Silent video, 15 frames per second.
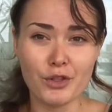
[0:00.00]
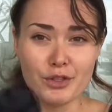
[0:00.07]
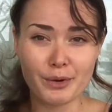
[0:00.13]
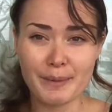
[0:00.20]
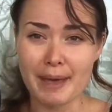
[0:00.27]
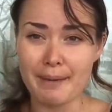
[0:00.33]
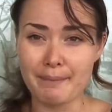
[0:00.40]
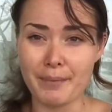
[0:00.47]
thought
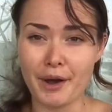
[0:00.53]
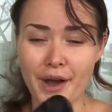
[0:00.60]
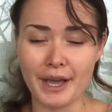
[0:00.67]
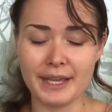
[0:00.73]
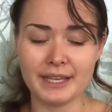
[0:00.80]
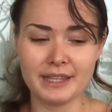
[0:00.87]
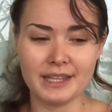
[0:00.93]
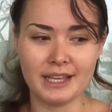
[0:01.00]
about
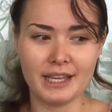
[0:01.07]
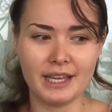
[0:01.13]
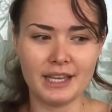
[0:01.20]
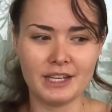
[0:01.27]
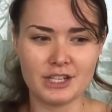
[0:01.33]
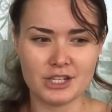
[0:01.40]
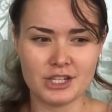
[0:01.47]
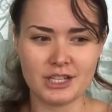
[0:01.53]
buying in there
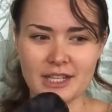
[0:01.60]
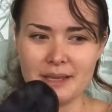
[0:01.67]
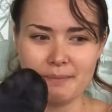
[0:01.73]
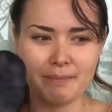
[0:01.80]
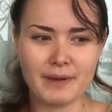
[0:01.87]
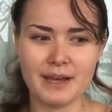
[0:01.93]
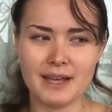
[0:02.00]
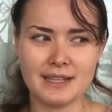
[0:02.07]
initially,
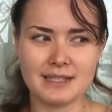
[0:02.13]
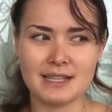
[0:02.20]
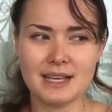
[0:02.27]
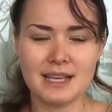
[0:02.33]
but